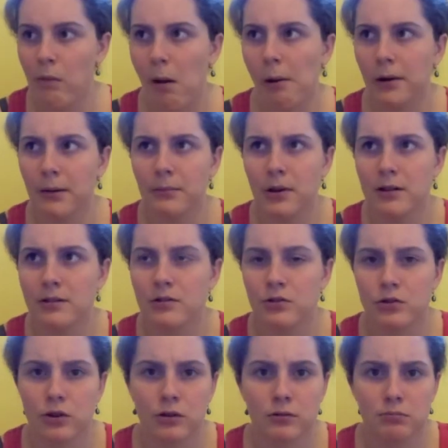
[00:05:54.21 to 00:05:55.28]
And I'm not a
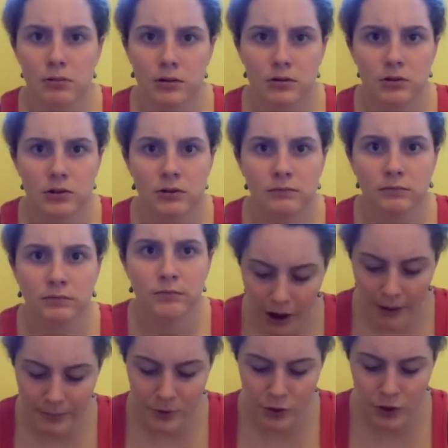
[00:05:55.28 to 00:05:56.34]
skirt person.
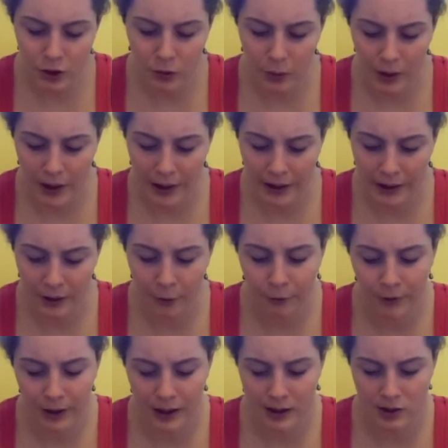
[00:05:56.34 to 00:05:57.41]
I'm usually wearing
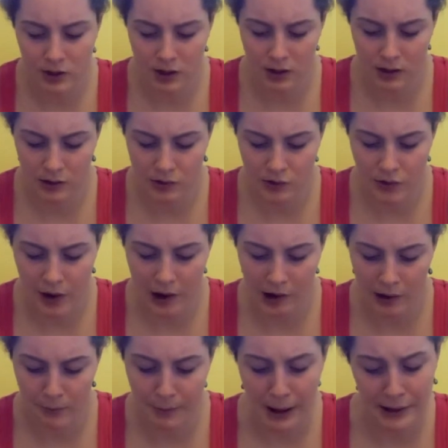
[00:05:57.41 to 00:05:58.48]
ill-fitting jeans
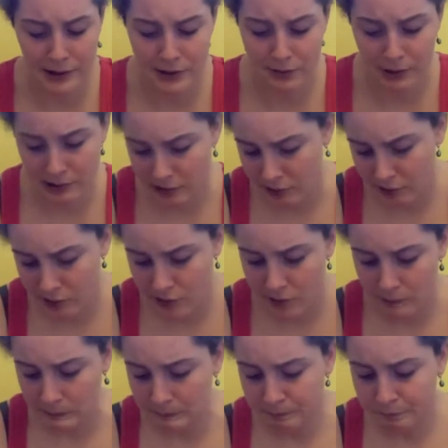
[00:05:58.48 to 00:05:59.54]
and baggy sweatshirts.
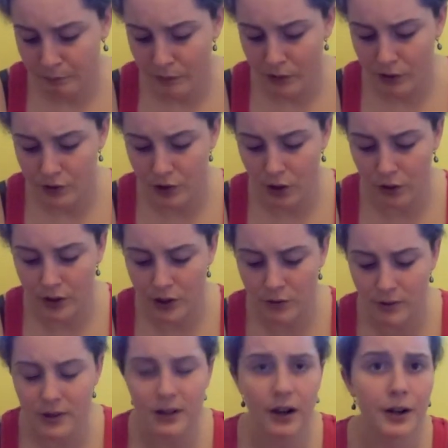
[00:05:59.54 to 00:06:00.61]
So this
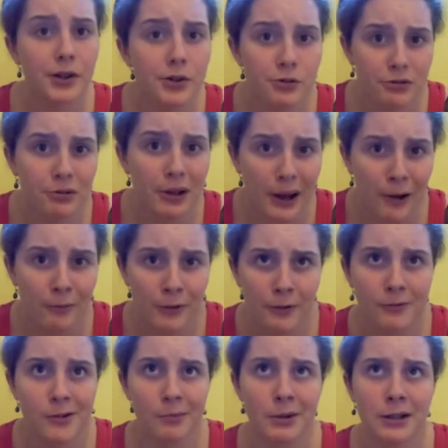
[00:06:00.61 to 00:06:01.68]
was an unusual outfit
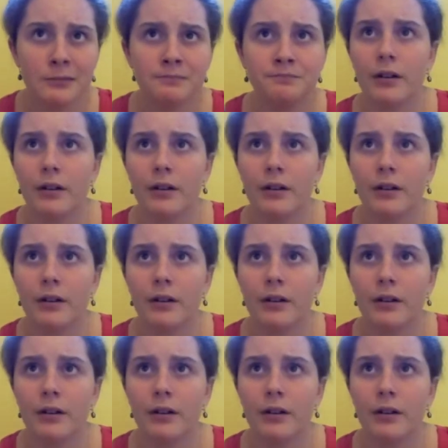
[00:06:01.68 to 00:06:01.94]
for me.